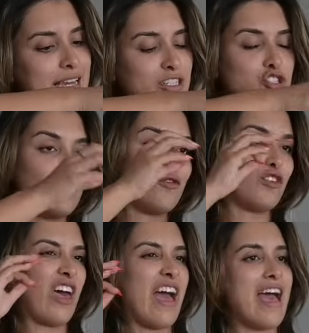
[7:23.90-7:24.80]
texture for
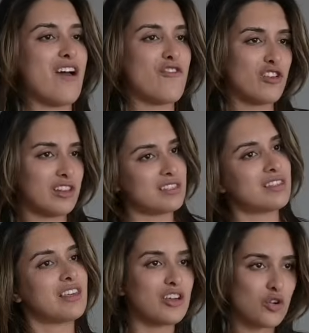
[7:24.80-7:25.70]
that
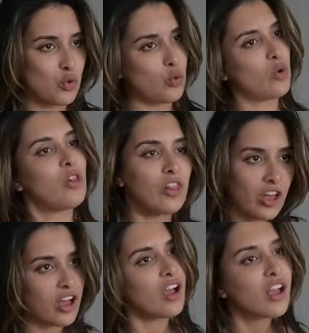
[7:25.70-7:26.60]
effortlessly cool
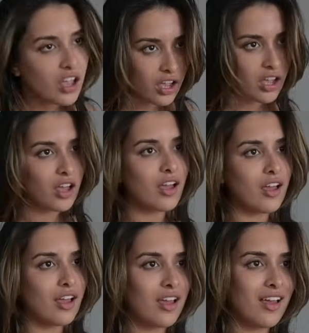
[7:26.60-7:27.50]
look.
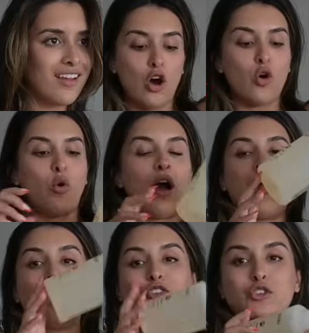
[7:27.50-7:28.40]
Whoa. Oh, I
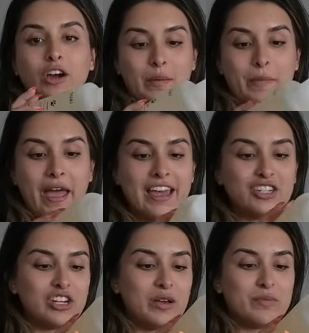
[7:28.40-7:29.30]
also got a pet
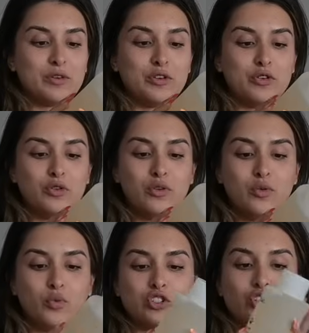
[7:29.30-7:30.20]
shampoo,
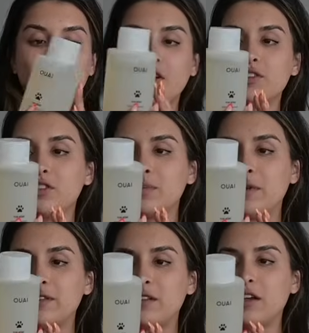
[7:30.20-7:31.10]
which also
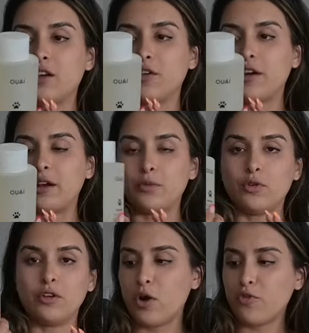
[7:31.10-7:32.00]
smells
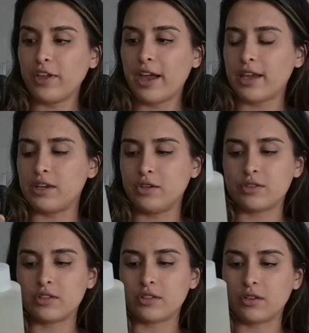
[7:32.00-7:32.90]
incredible. Hopefully I can use
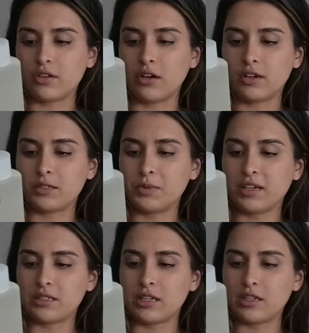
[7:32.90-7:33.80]
this on the dogs
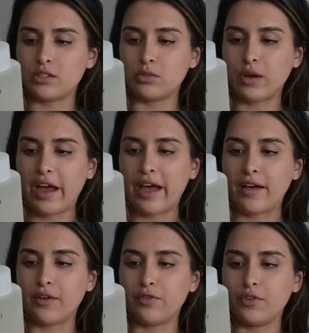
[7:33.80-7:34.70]
because they do
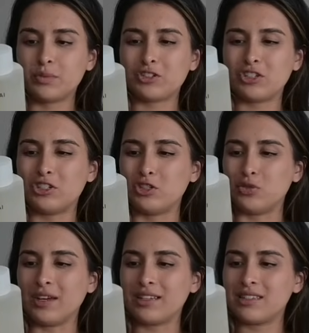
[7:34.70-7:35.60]
have, especially
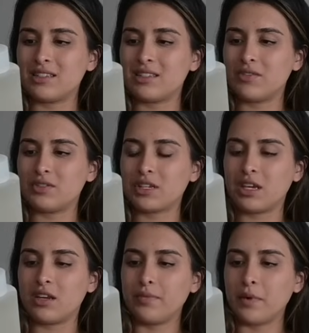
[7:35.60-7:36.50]
Duke has sensitive
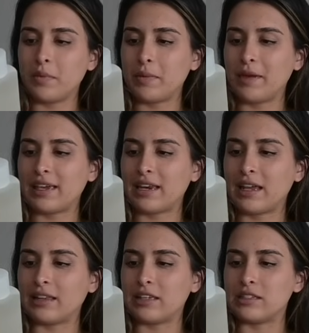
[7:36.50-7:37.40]
skin, but maybe I can
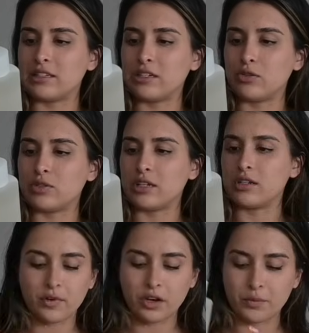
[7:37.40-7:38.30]
at least use
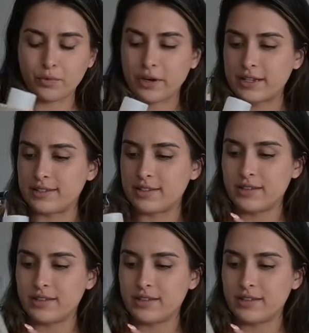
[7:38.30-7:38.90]
it on Prince.